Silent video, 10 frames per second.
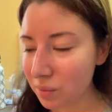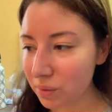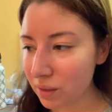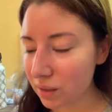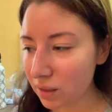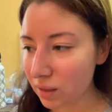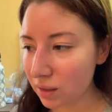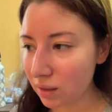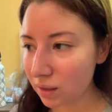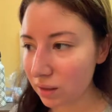But
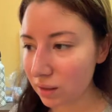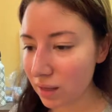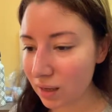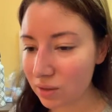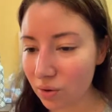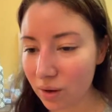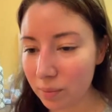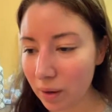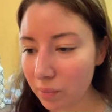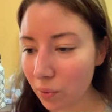yeah, so
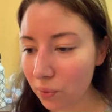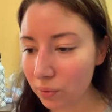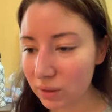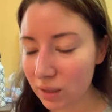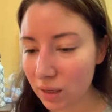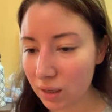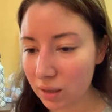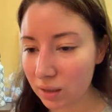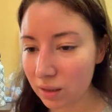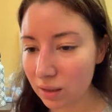I'm old
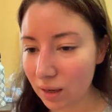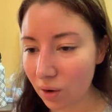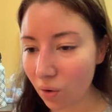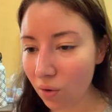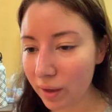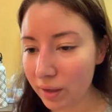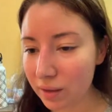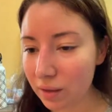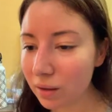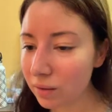and like all I can
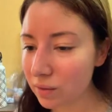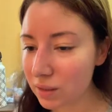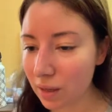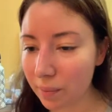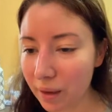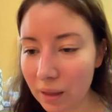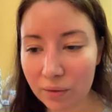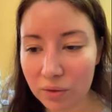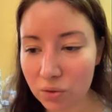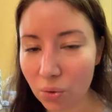think of is like my
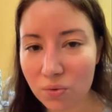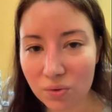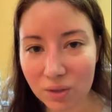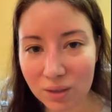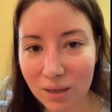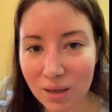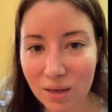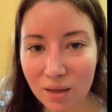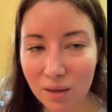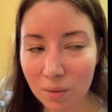life is over.
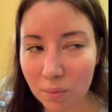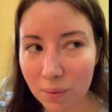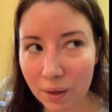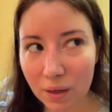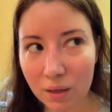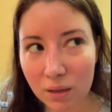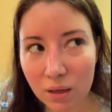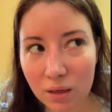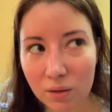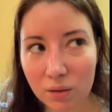But
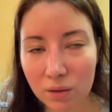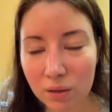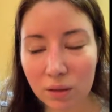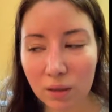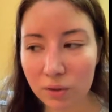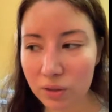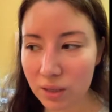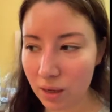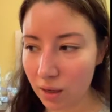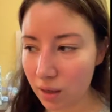the other
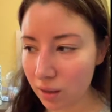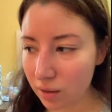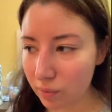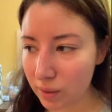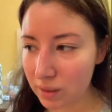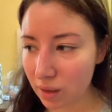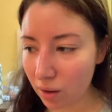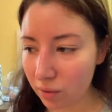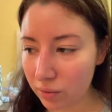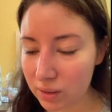day I gave
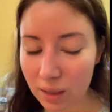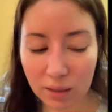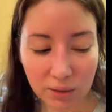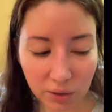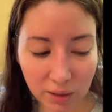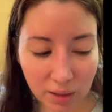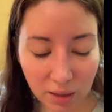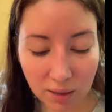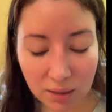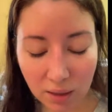myself, because I started
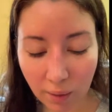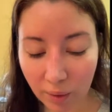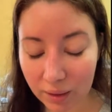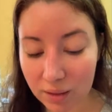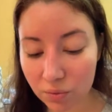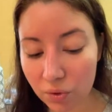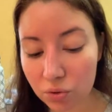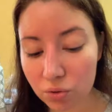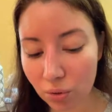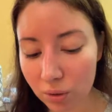this and I'm like, this
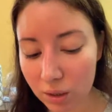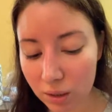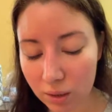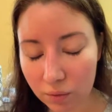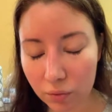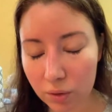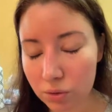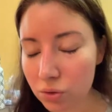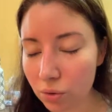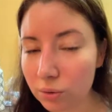feels so good and it
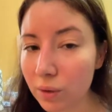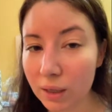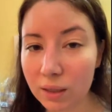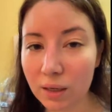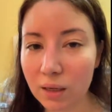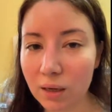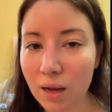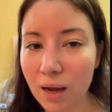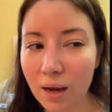feels so right, and